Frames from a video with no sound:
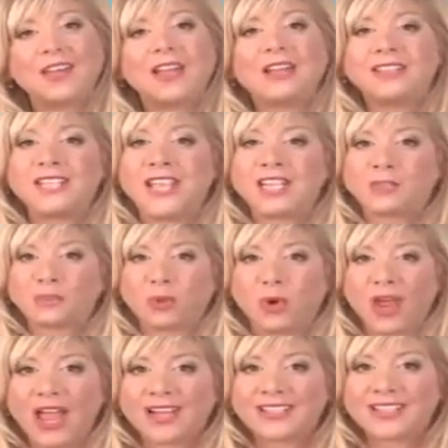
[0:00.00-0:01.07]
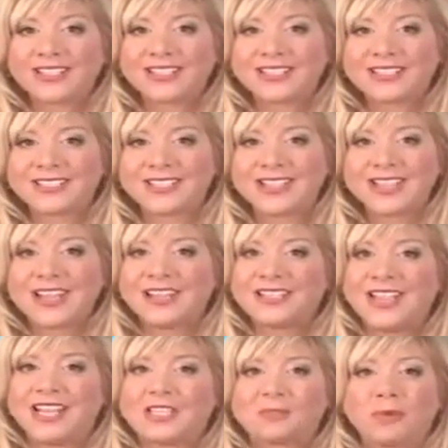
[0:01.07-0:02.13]
It takes practice, it
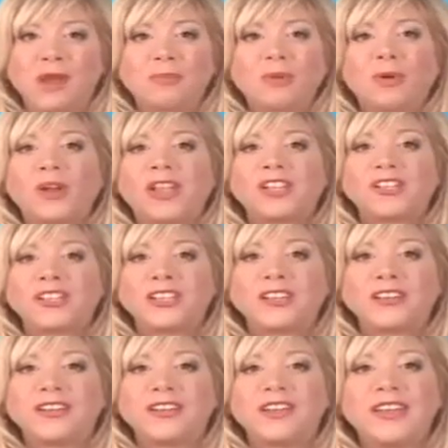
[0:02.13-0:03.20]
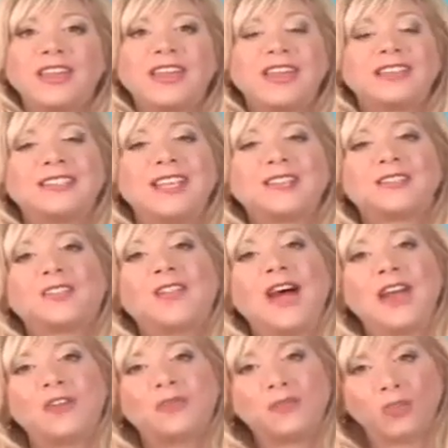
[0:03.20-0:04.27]
takes preparation, and it takes a
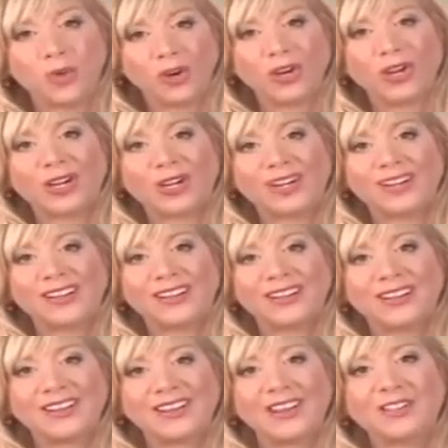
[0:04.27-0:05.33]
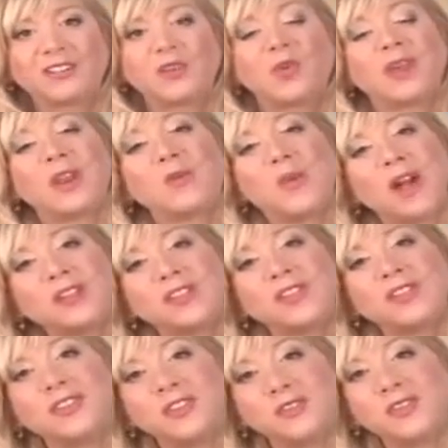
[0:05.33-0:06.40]
lot of work. And so what I want you
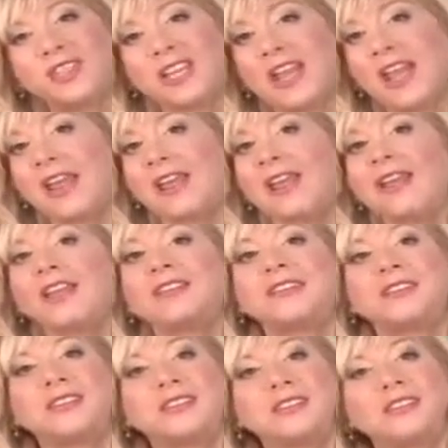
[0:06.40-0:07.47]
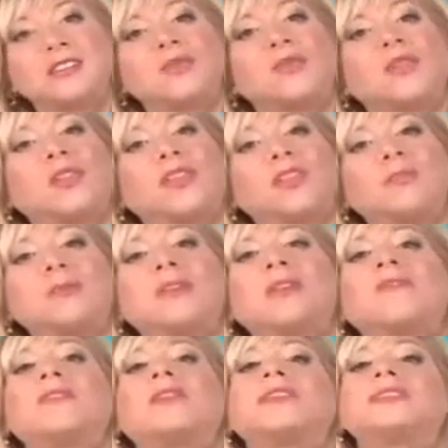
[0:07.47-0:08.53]
to do today is listen to a little bit
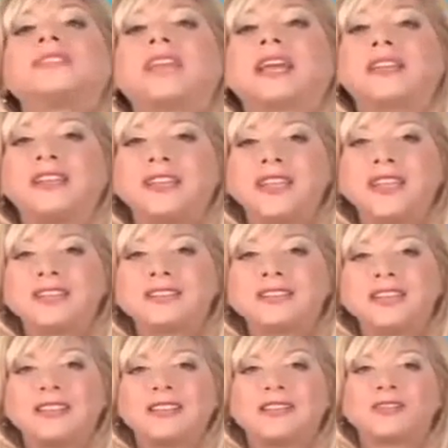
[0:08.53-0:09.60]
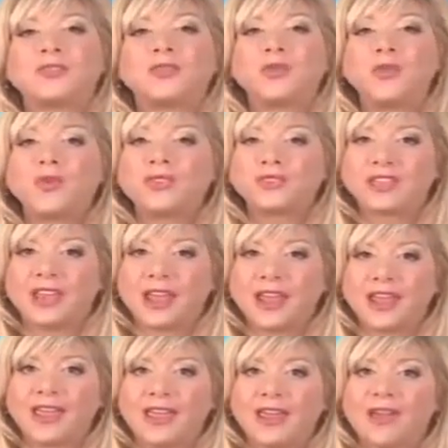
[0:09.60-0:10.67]
of these techniques and these tools that I
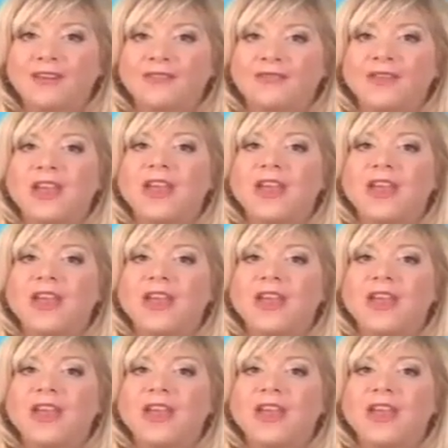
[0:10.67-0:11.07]
have,